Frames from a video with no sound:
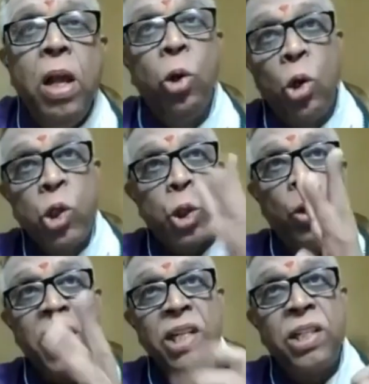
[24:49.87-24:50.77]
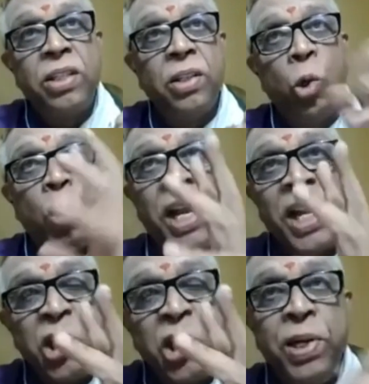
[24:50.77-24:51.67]
no stories, no
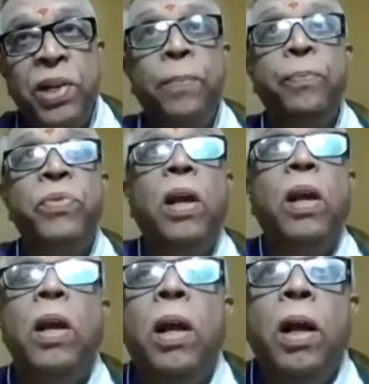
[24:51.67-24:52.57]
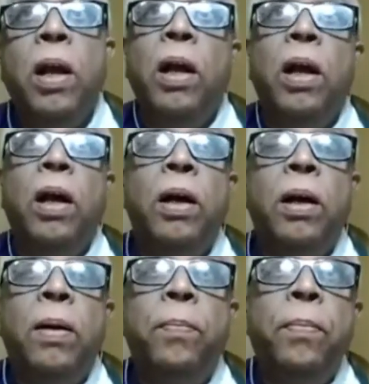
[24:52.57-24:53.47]
engagement.
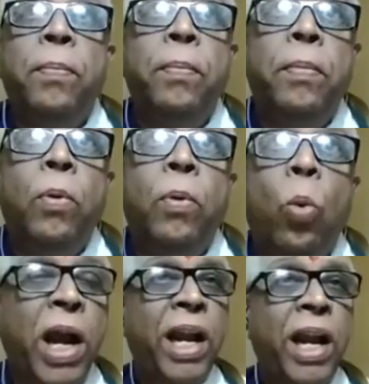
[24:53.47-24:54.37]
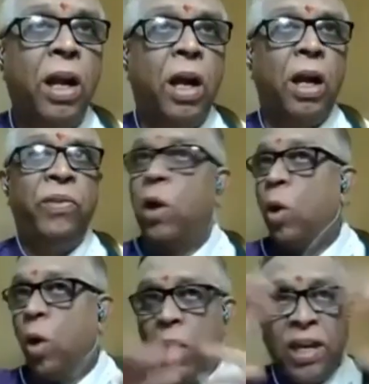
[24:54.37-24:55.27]
Why we
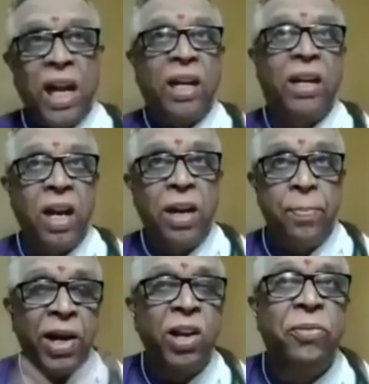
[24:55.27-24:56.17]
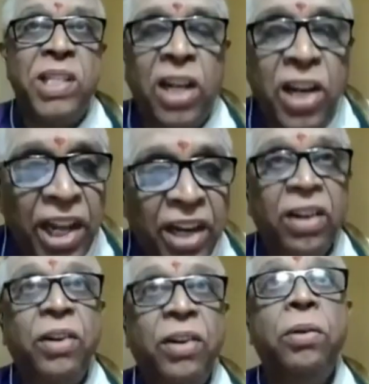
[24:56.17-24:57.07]
are all addicted. Many of us are
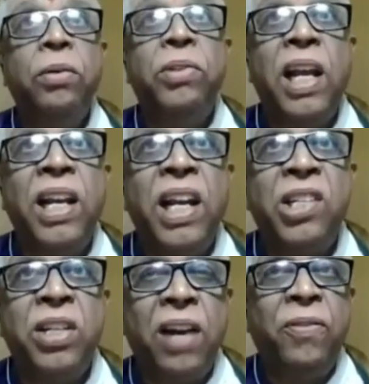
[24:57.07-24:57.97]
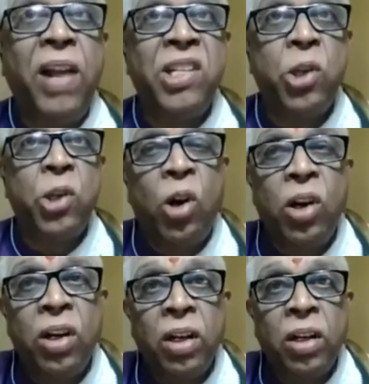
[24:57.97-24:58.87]
addicted to, say, Netflix
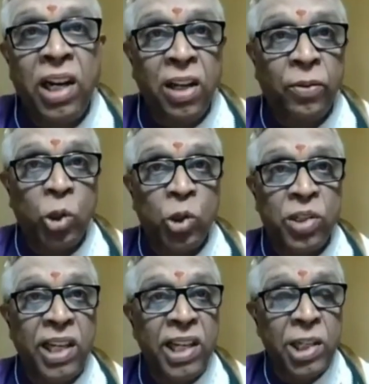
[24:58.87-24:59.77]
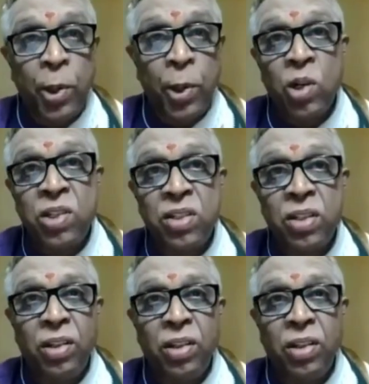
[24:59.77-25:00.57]
or any of those series because